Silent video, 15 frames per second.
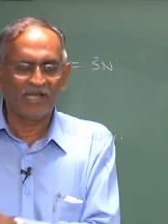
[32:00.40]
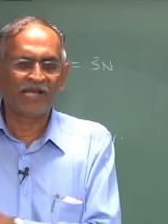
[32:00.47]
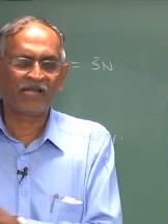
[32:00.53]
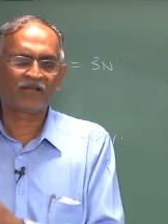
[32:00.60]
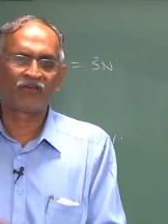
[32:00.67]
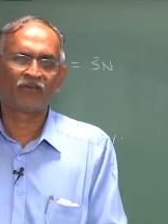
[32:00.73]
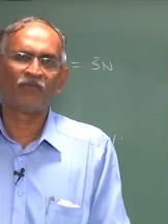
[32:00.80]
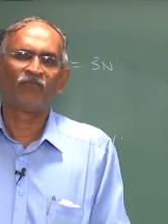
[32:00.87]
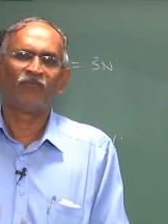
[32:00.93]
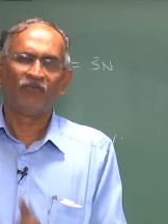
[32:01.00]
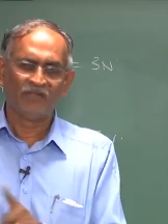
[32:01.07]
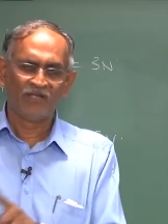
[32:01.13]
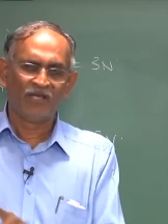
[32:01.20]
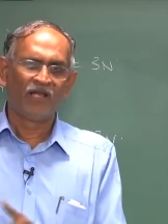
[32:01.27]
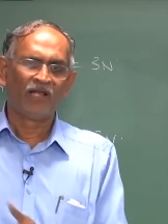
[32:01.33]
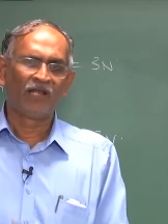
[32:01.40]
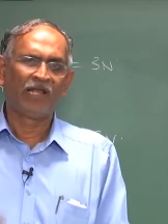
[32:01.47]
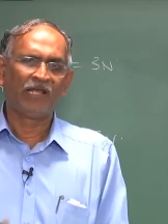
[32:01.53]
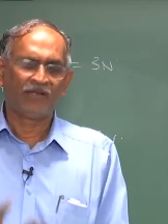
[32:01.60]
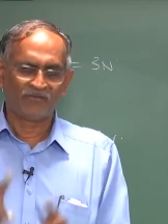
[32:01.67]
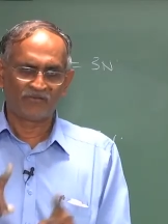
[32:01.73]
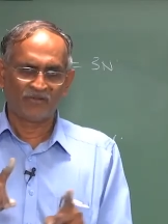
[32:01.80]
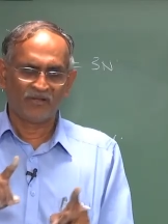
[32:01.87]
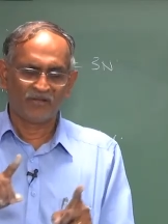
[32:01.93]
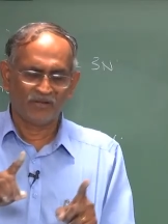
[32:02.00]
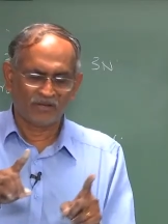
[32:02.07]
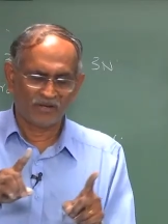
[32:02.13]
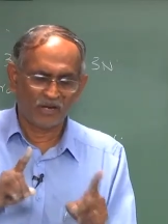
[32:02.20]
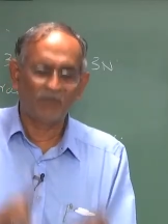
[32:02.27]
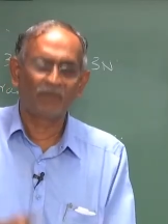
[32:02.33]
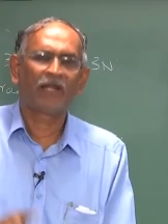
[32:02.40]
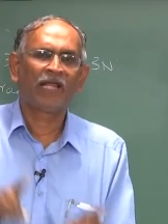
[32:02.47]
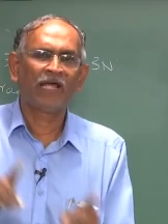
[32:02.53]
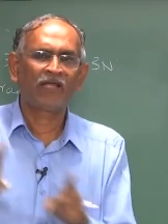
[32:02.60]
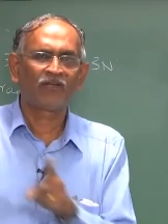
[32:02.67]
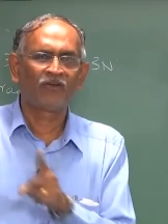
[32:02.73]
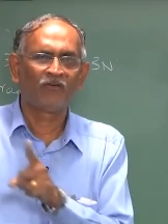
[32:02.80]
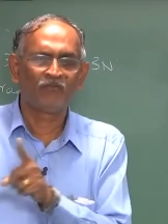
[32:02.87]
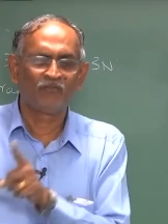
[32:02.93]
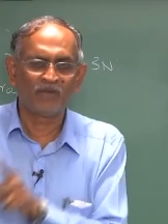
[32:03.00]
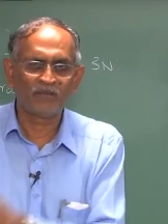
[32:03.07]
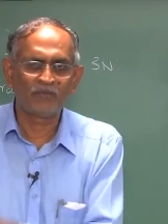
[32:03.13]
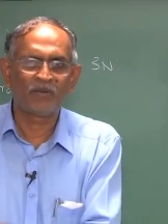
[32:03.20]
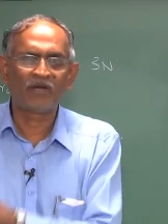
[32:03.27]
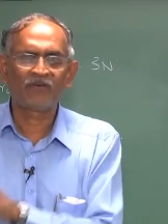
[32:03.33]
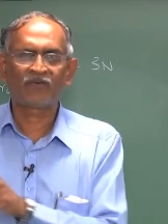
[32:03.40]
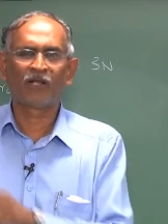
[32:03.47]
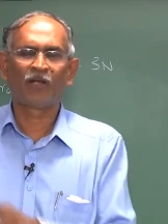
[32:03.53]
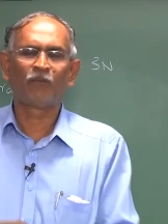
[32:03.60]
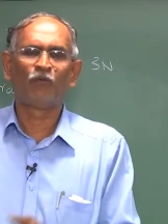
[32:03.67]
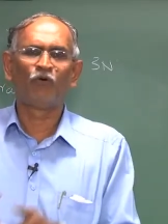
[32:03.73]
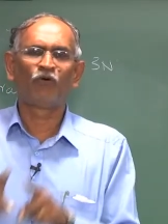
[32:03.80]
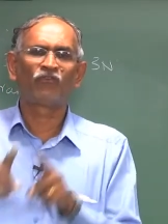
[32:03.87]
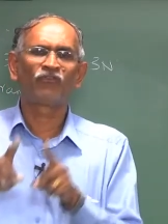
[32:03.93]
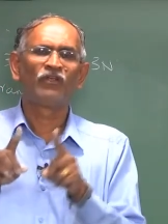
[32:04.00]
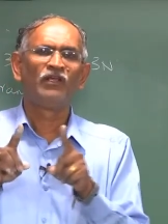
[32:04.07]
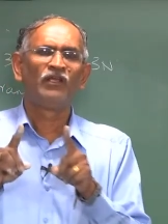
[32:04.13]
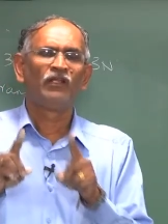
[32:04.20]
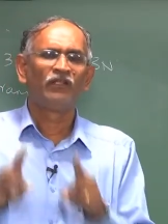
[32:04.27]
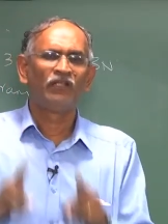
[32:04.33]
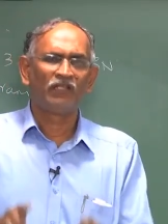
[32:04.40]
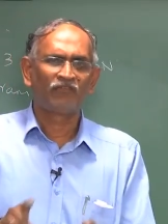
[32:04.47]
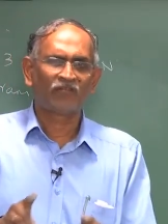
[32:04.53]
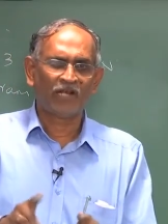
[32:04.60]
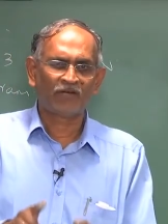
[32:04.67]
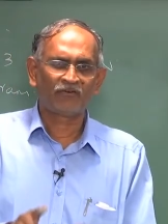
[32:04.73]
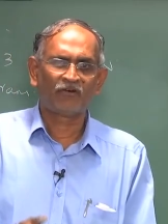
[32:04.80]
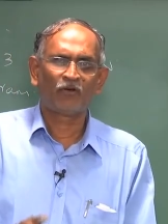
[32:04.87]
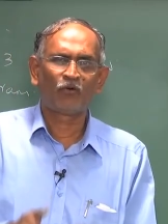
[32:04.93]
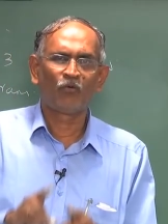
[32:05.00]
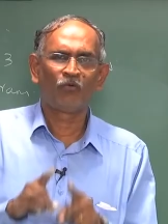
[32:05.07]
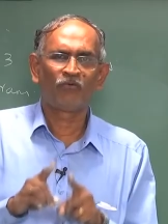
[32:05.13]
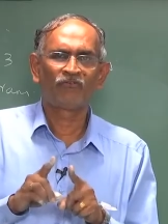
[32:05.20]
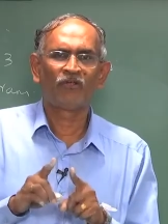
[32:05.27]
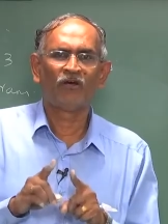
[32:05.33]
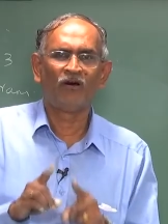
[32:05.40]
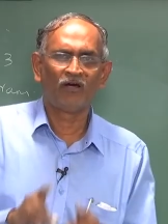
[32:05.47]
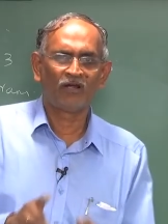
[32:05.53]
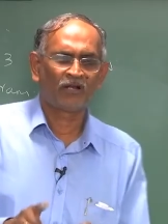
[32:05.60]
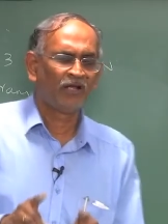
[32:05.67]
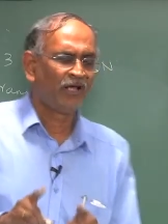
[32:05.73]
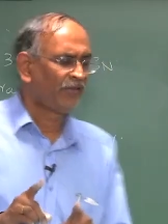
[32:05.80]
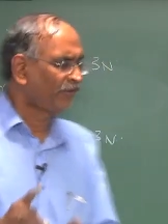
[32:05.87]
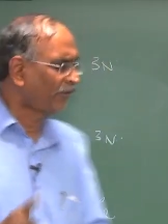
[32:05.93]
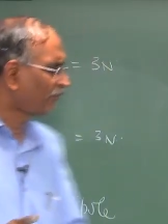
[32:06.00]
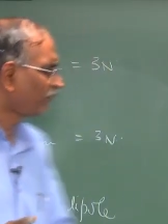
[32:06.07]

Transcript: active lines. Raman active vibrational modes, the selection rules are the